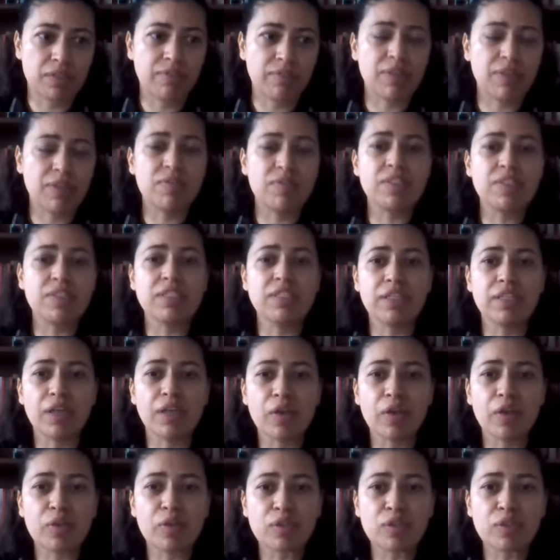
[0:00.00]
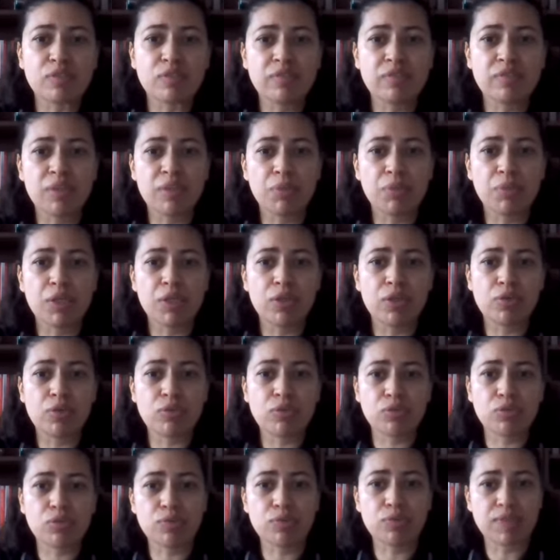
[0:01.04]
When we say others, we mean
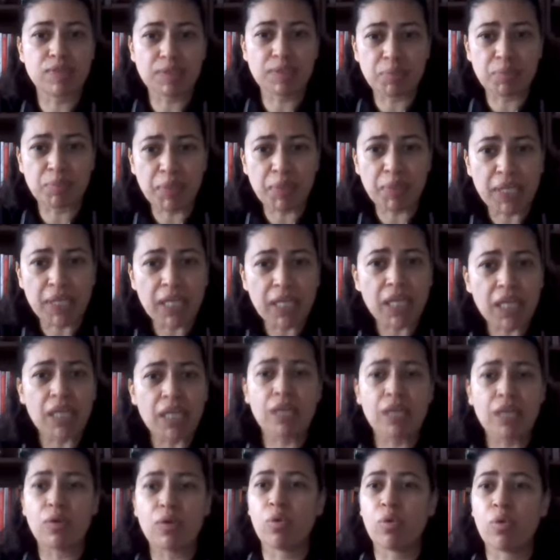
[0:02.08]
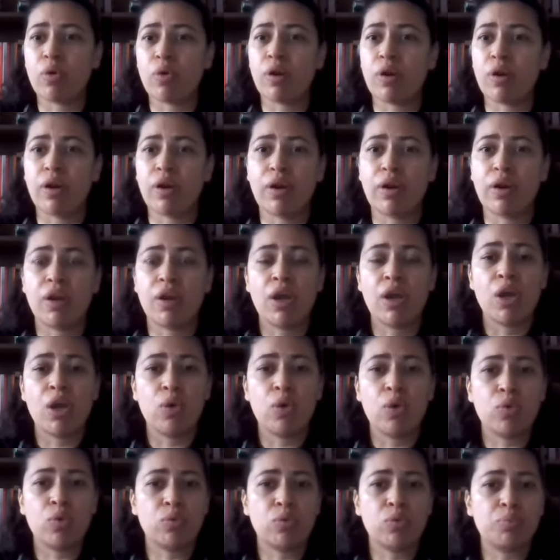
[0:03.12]
those who speak or
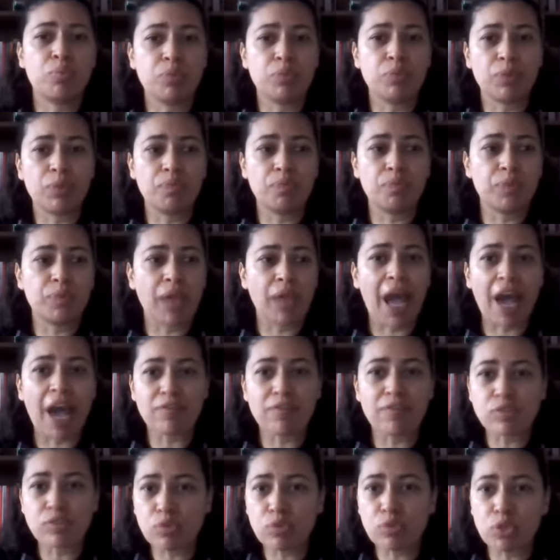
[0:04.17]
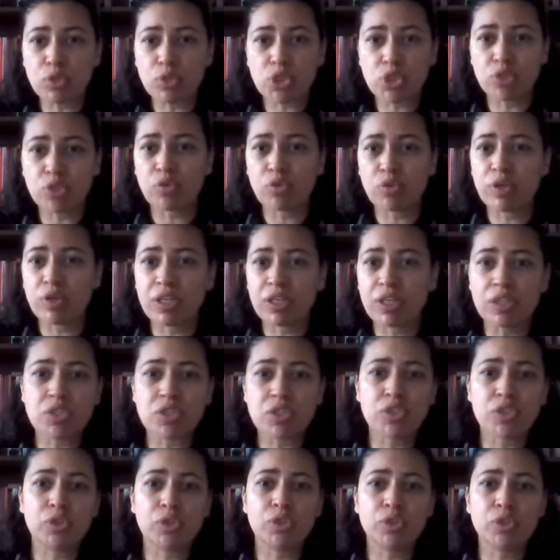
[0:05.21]
who have social or
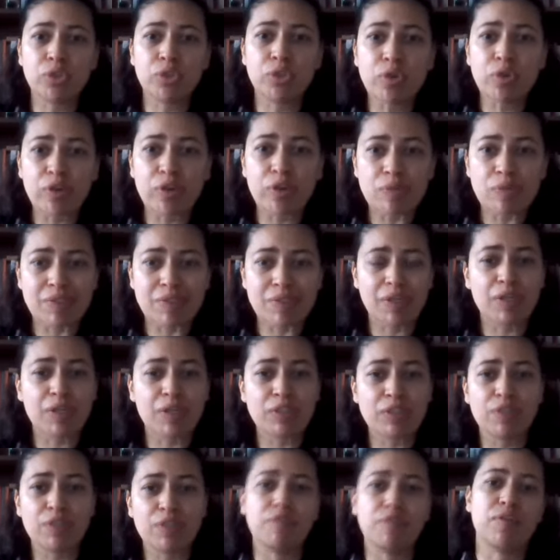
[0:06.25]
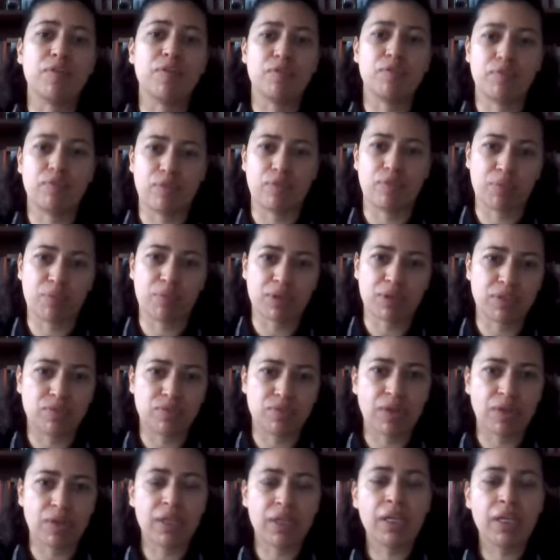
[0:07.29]
cultural norms that are different from us,
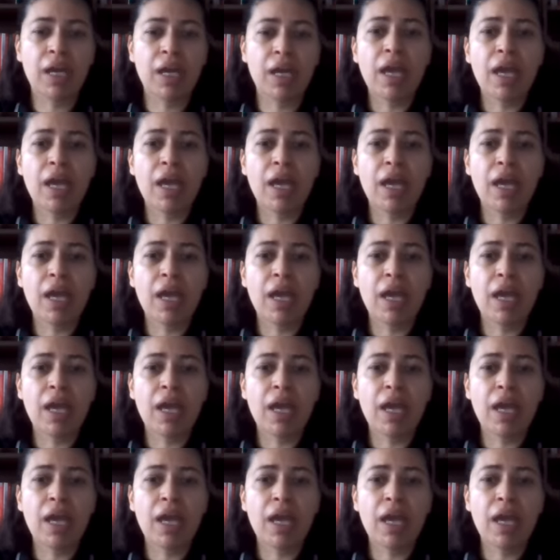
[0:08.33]
right?